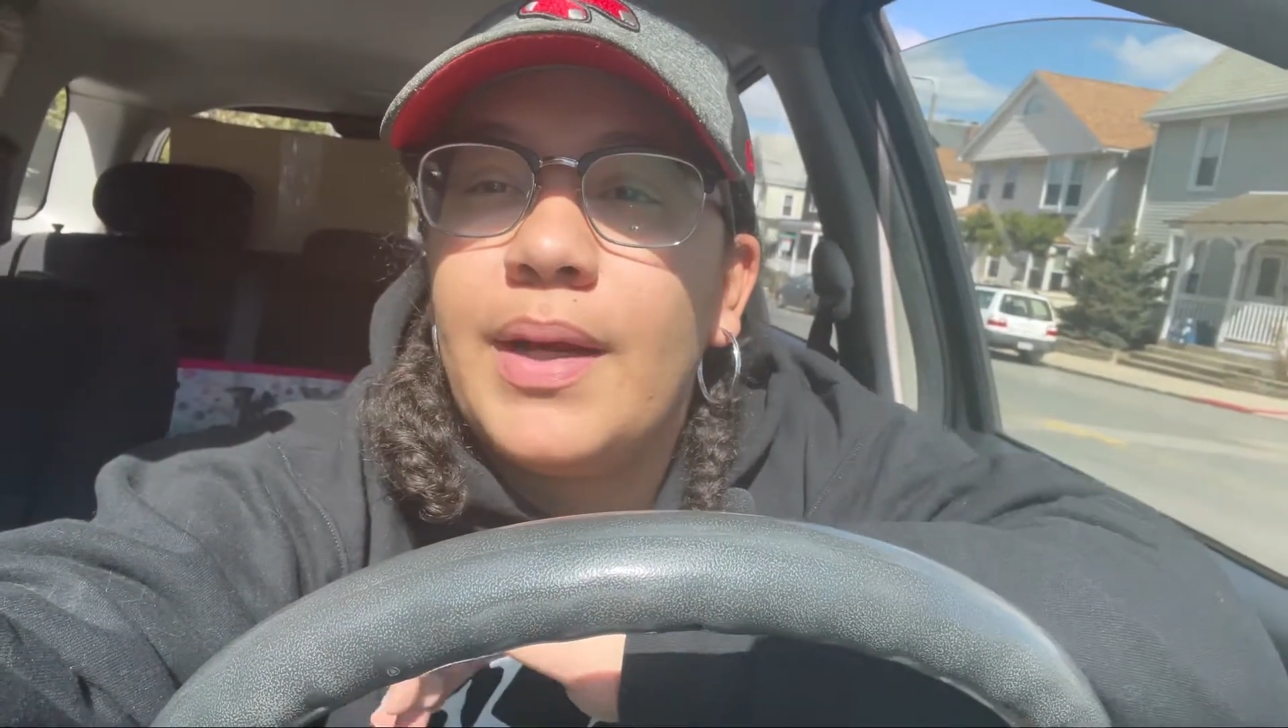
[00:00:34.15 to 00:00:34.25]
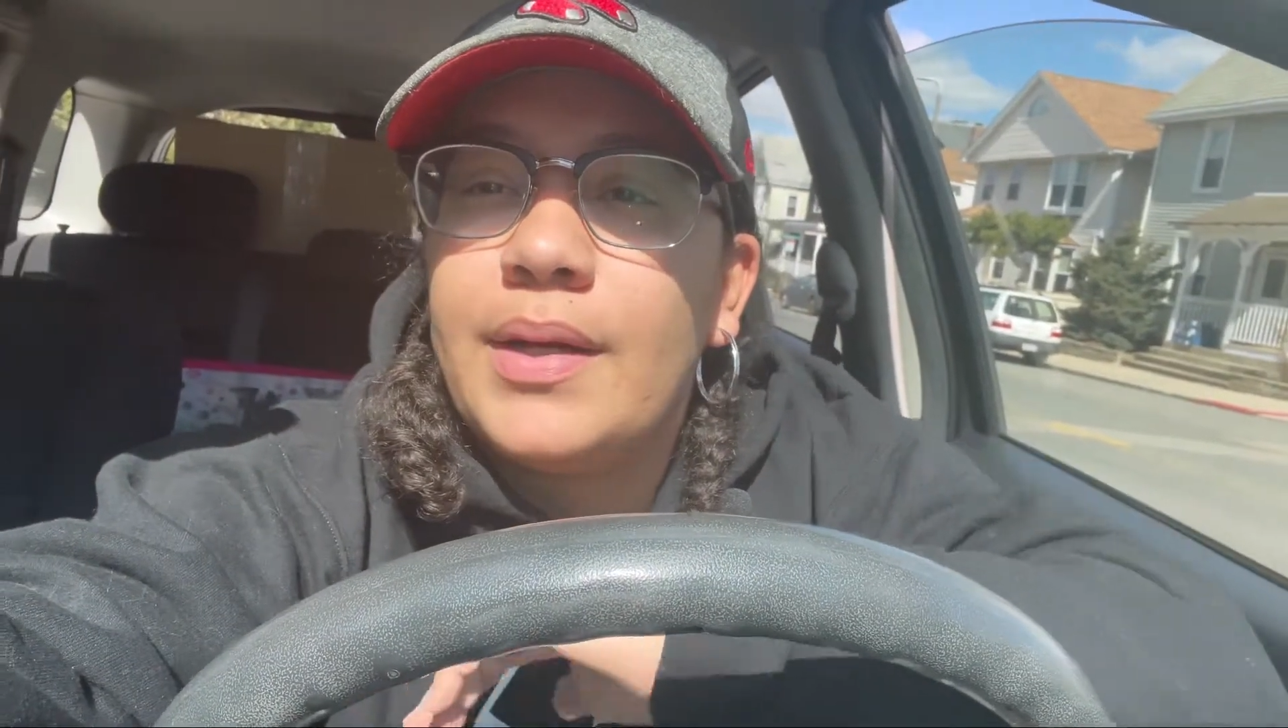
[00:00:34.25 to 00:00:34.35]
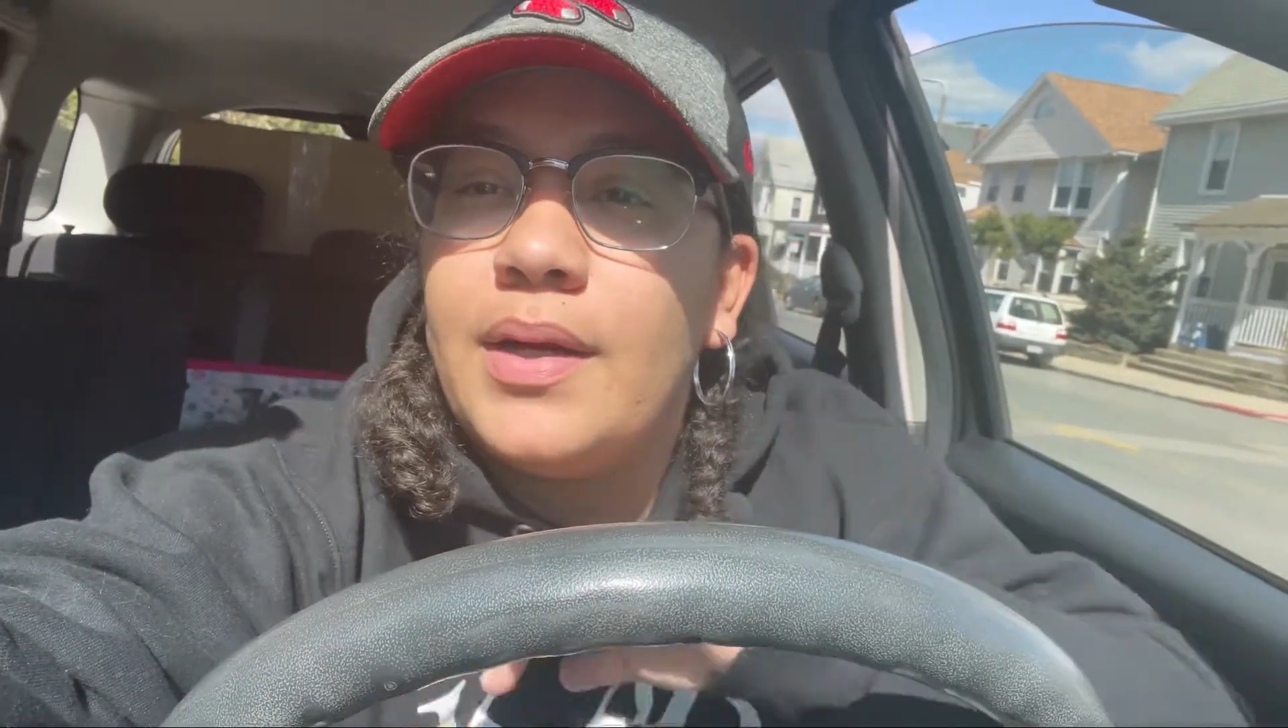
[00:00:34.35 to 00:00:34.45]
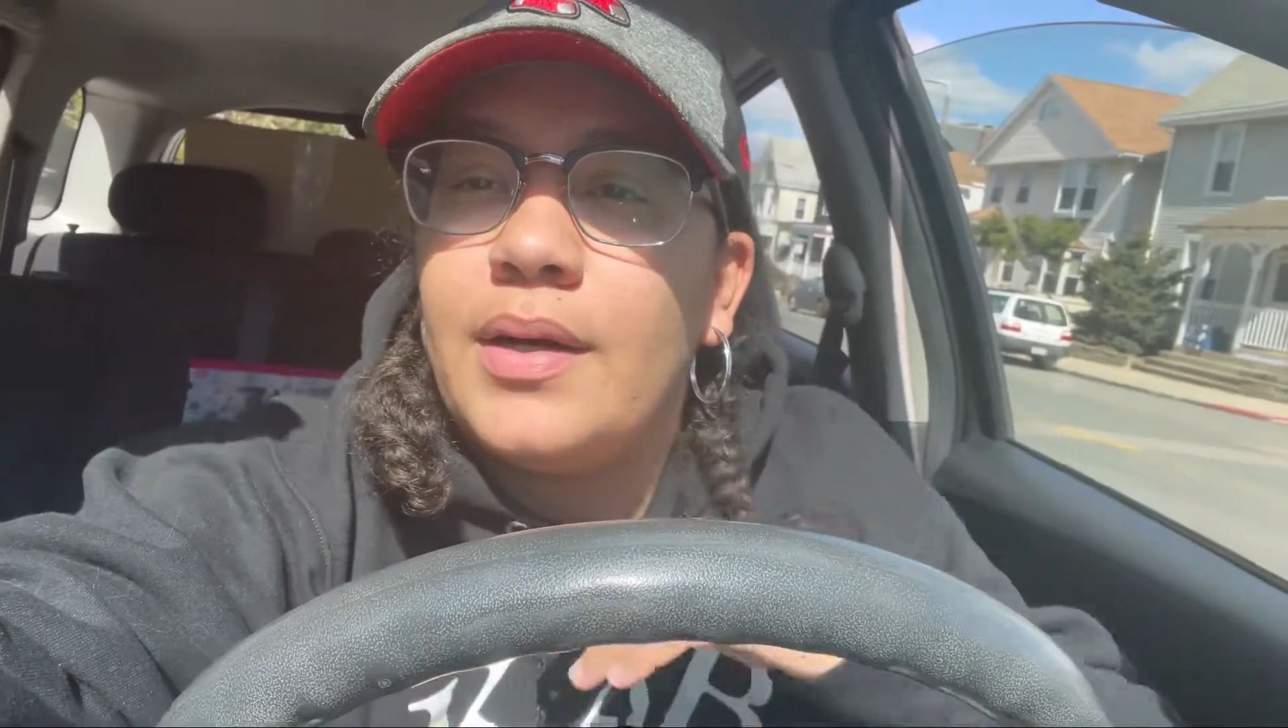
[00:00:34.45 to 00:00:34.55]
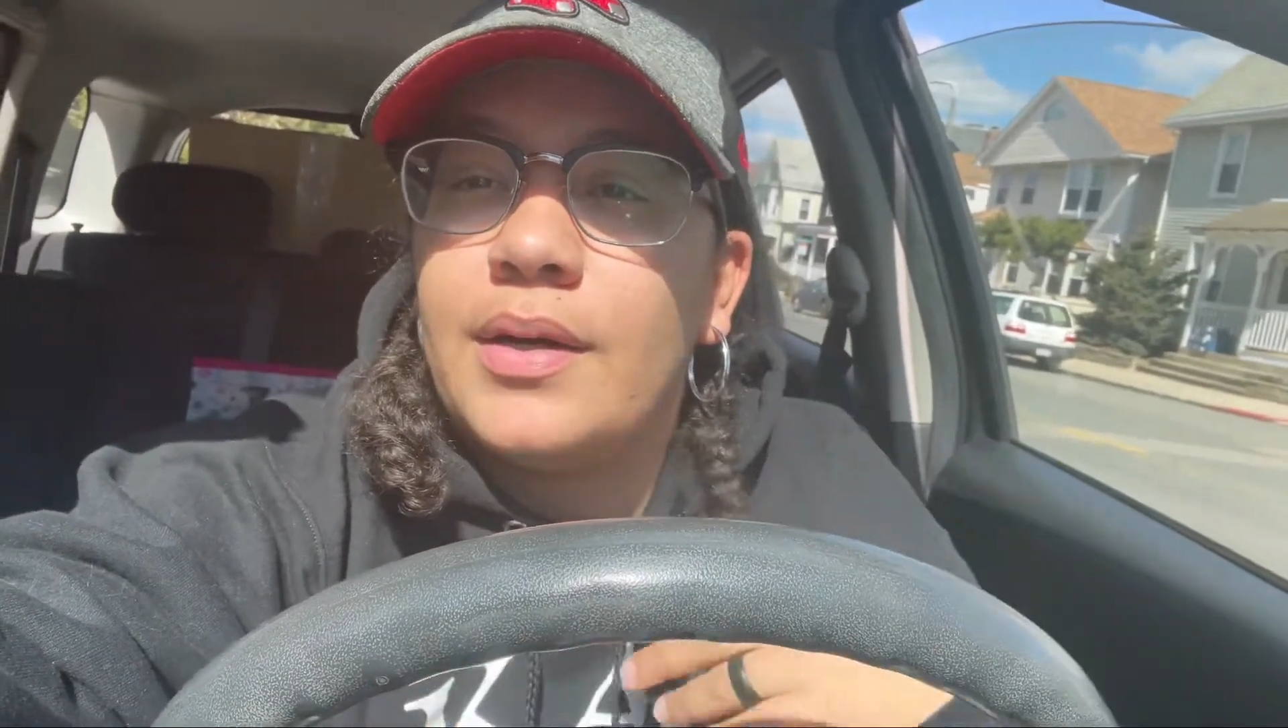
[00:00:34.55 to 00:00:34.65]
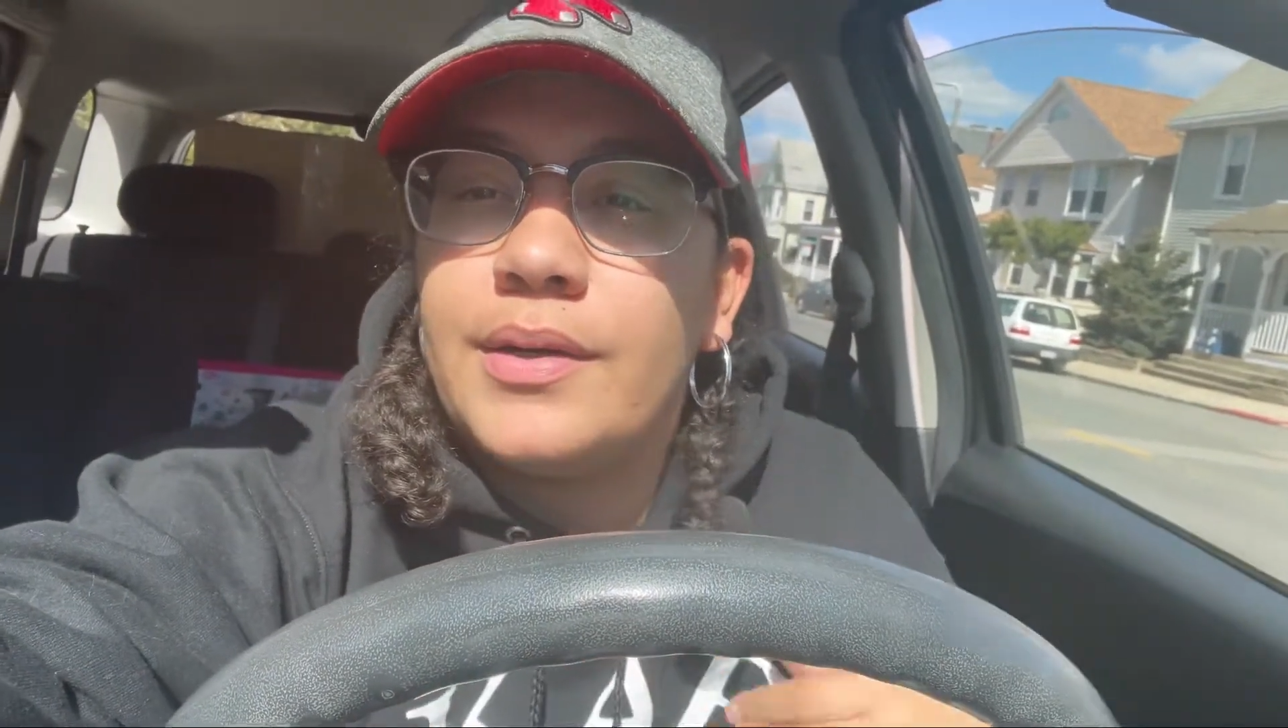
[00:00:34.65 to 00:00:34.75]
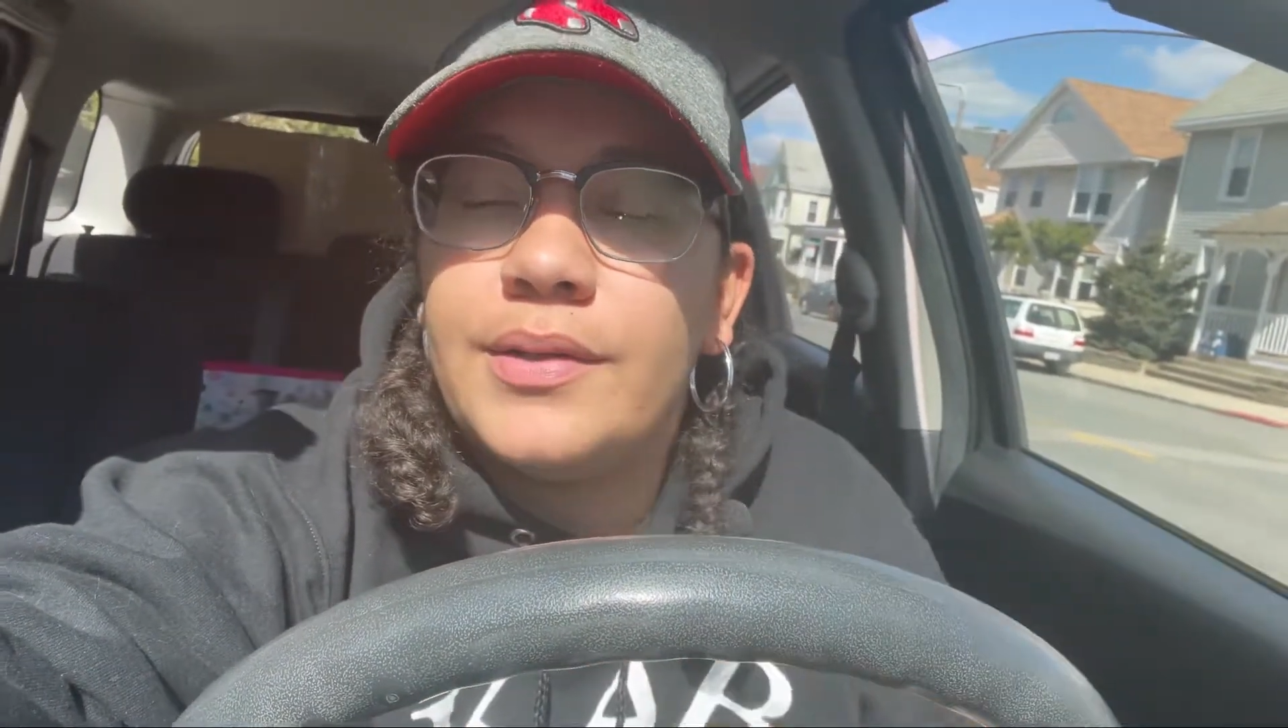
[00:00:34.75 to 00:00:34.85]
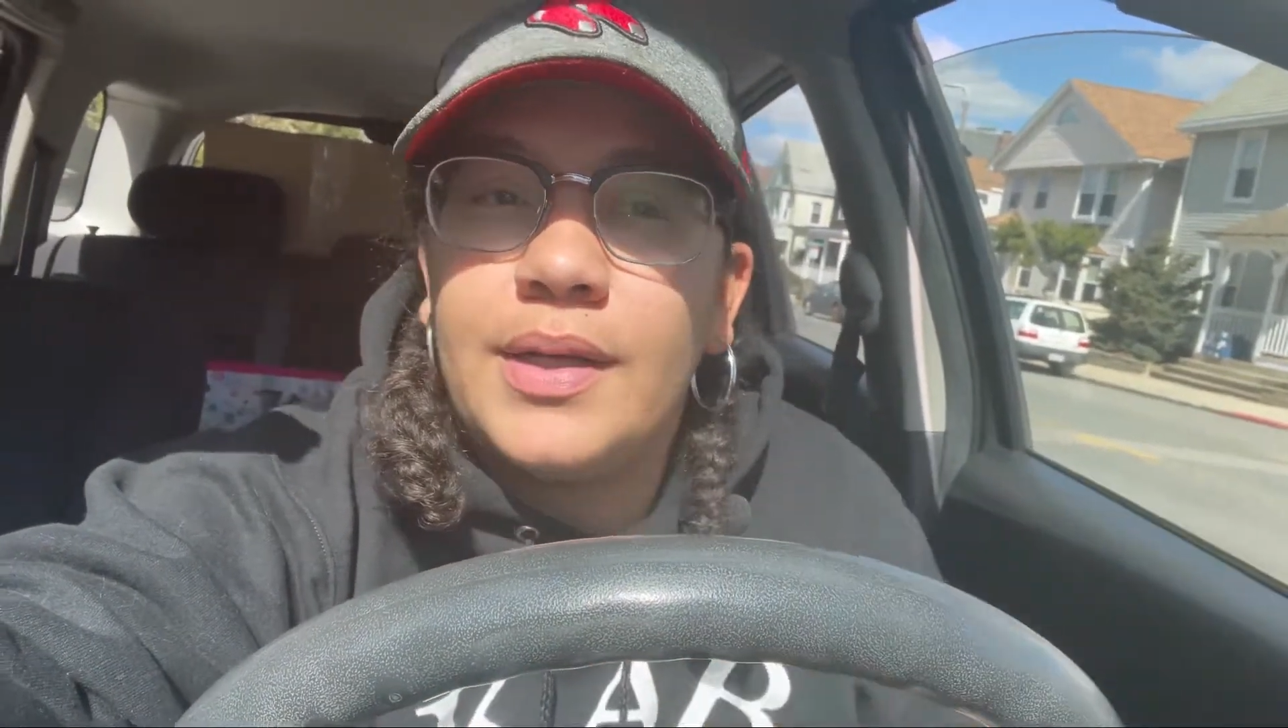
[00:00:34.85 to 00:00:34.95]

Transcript: car.